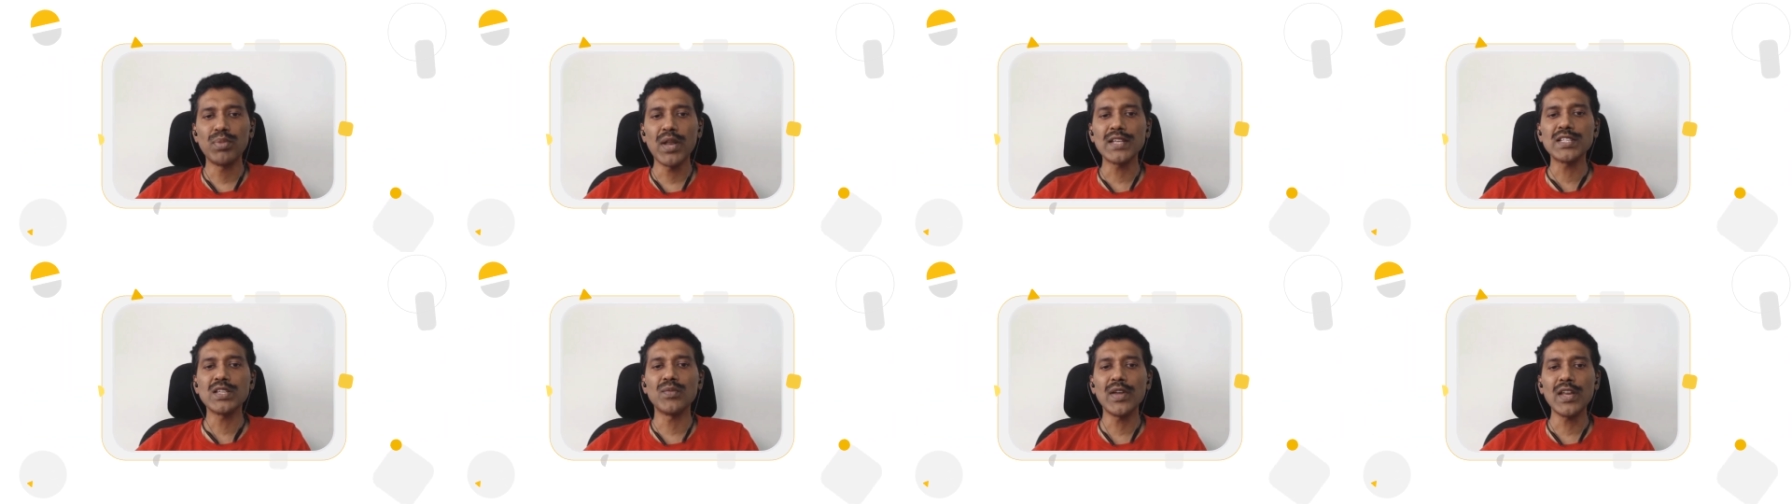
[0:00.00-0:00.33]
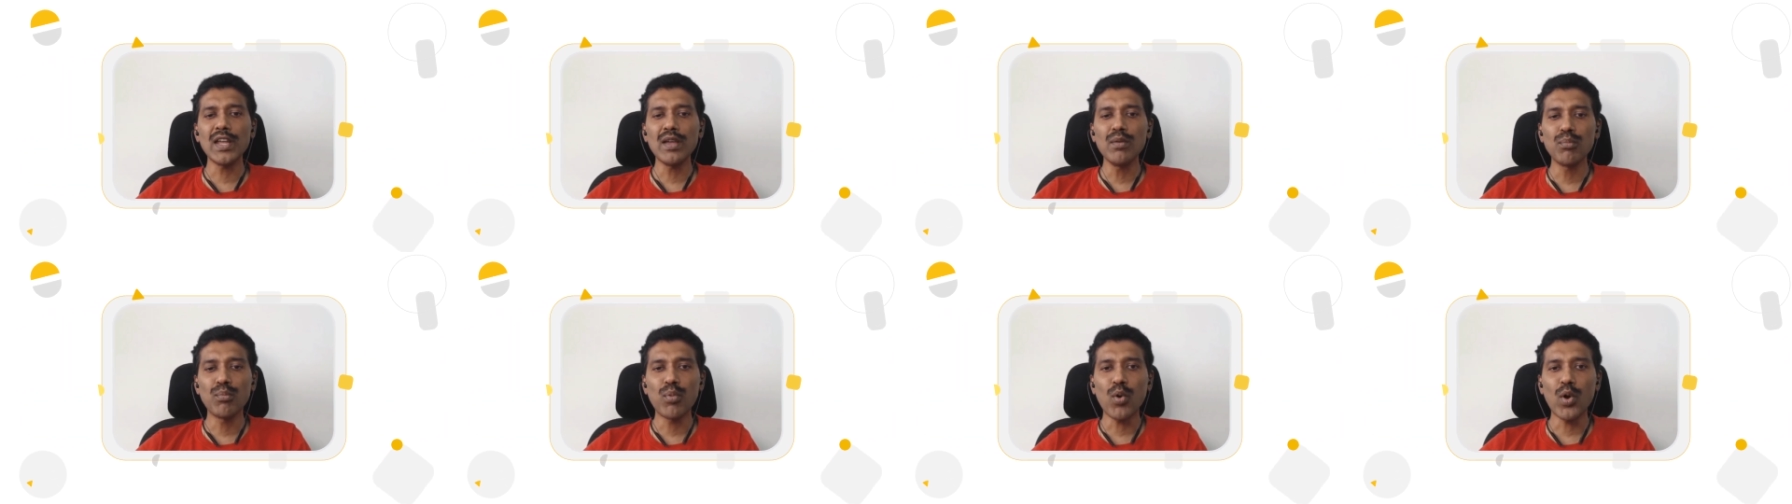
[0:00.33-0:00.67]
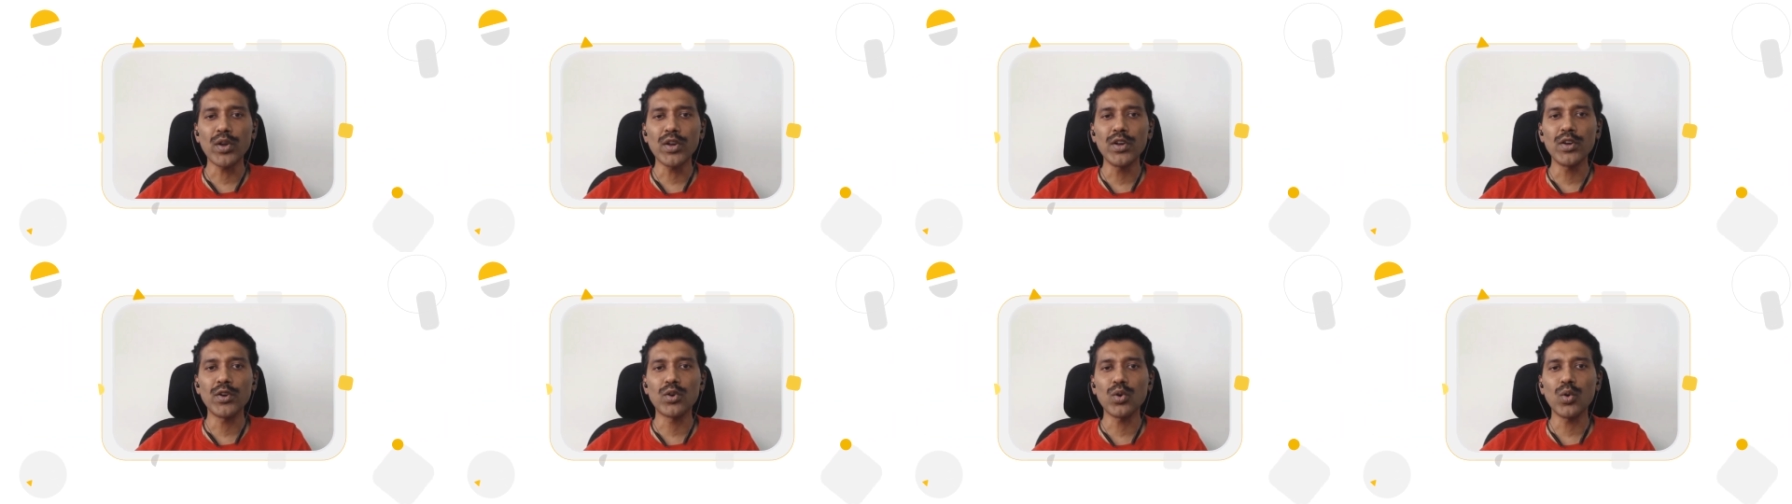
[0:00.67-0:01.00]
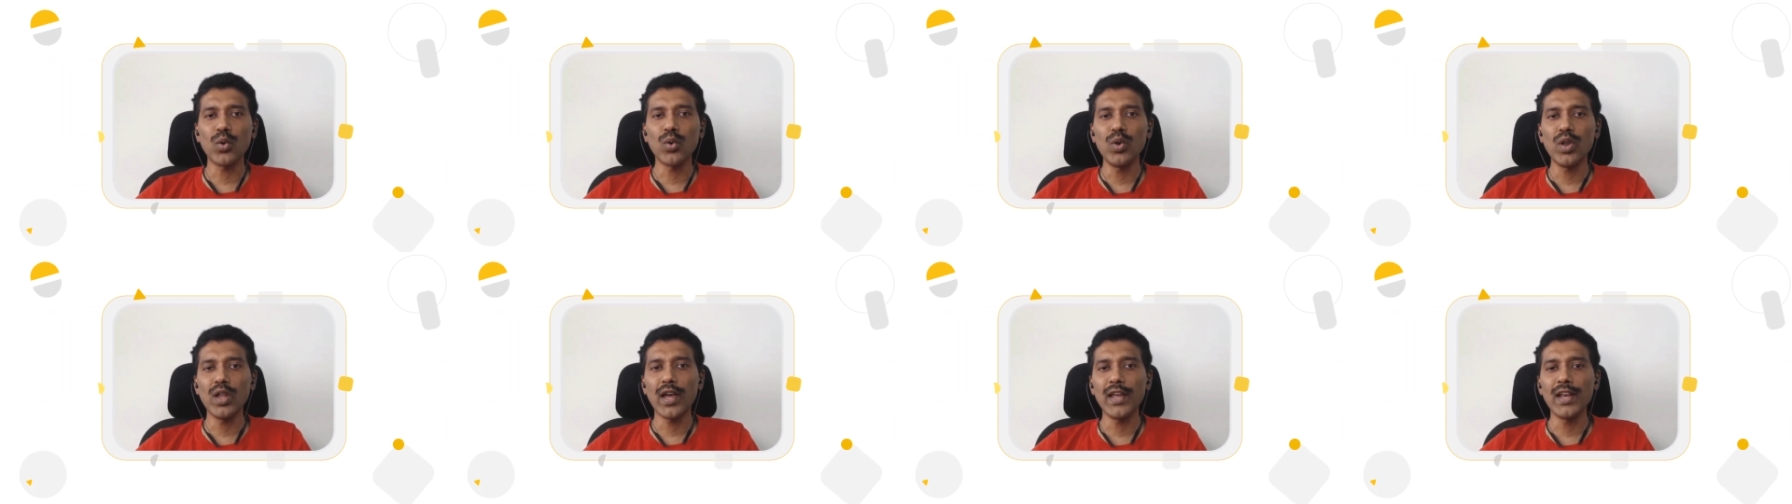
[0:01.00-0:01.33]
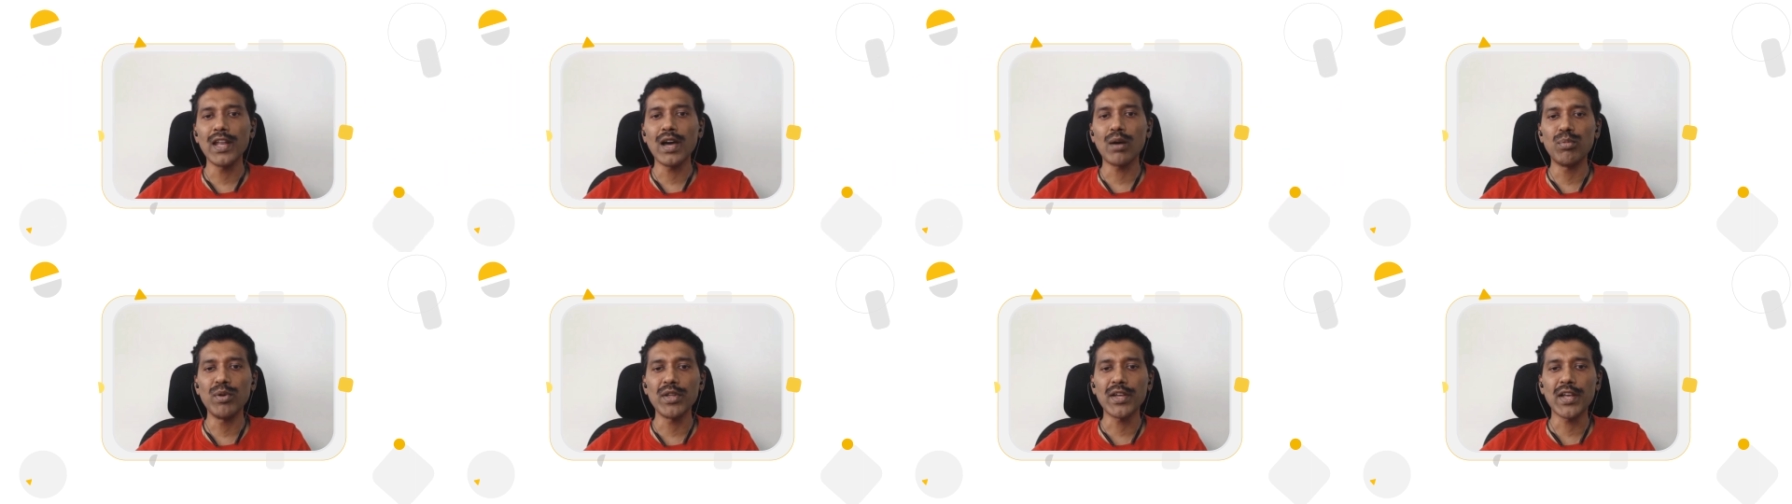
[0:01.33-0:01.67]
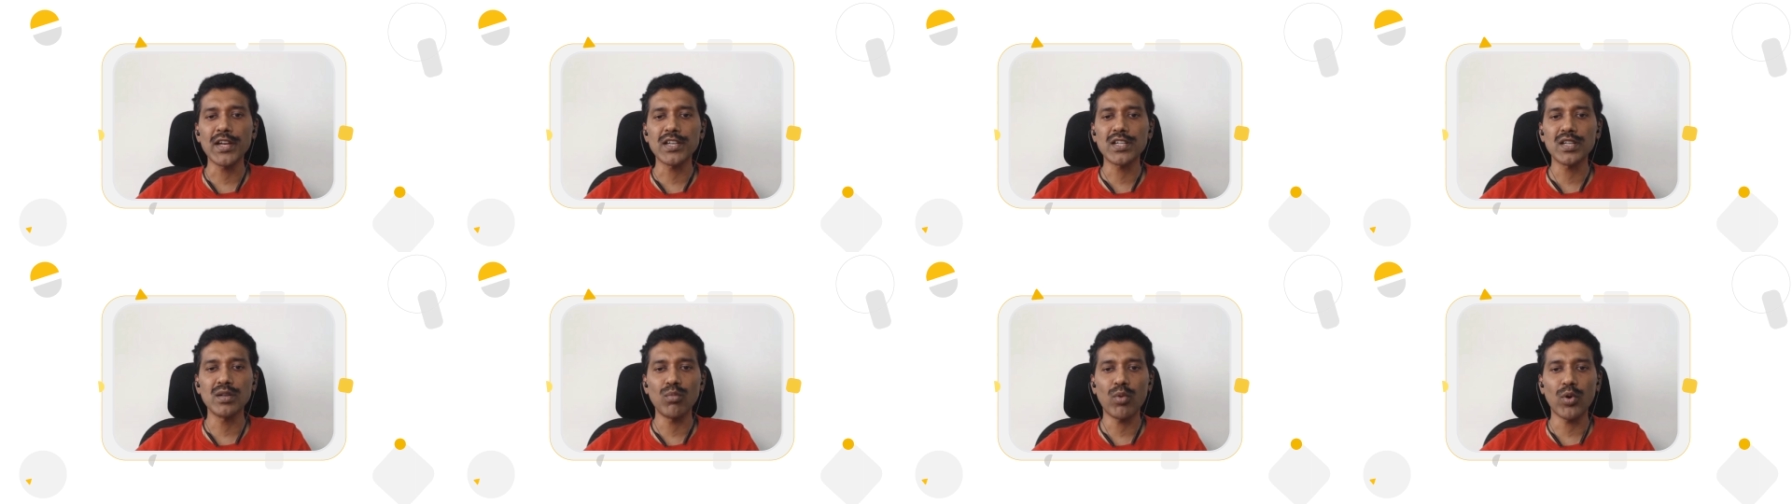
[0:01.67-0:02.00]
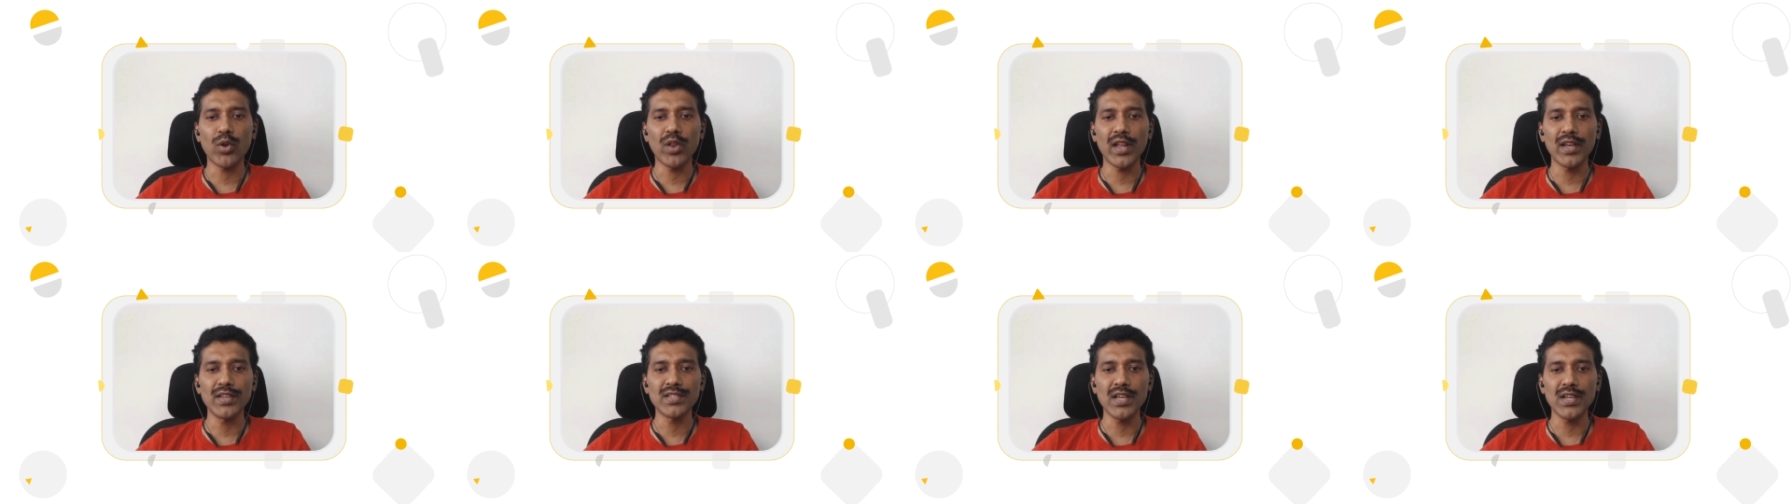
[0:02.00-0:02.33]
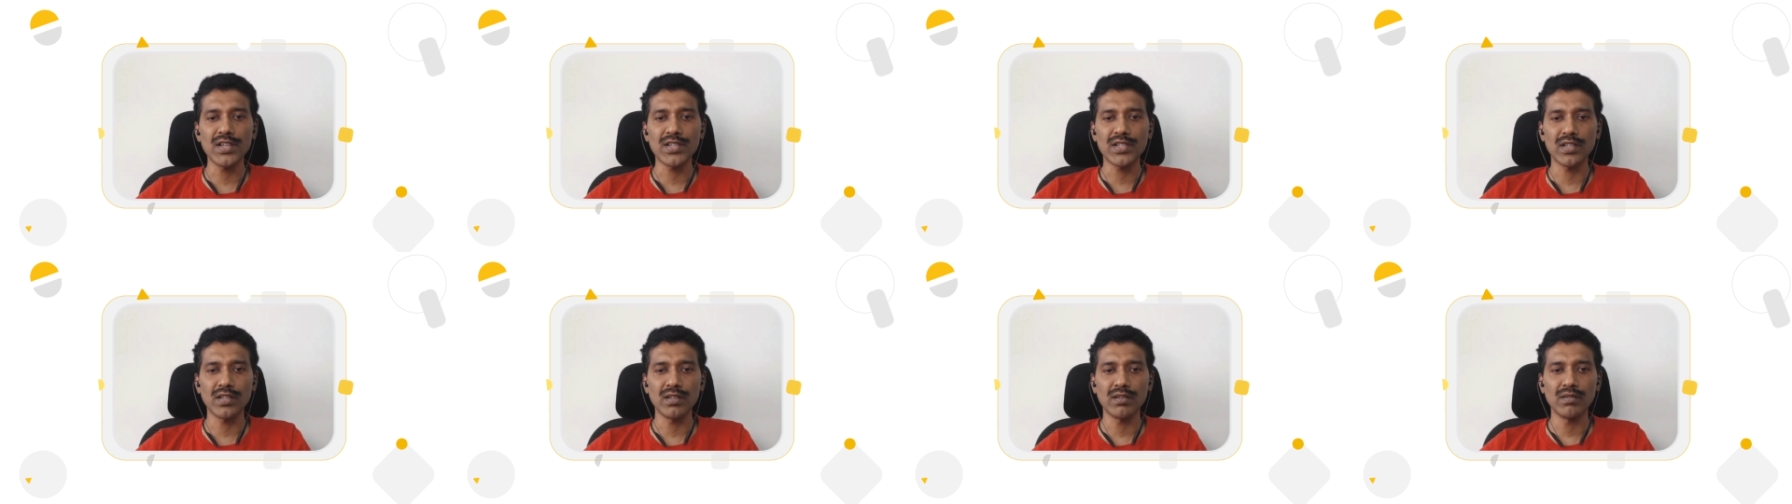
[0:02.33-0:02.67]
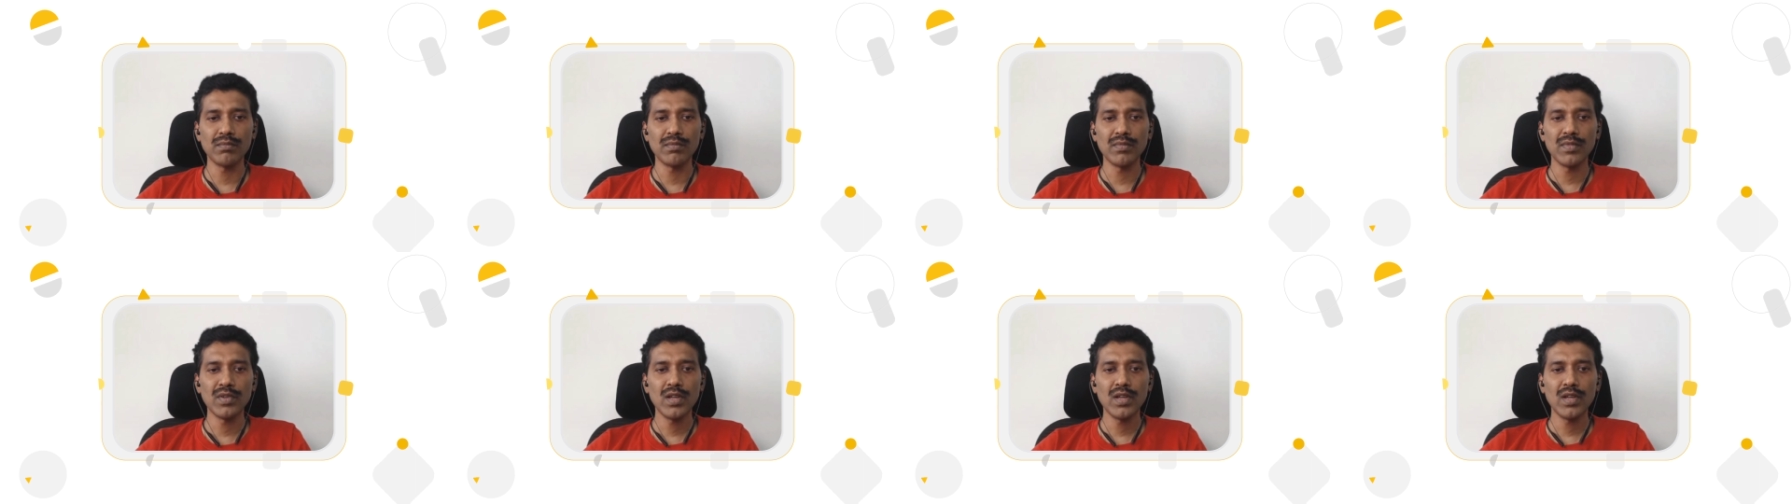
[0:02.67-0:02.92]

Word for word: plays a very important role in application modernization.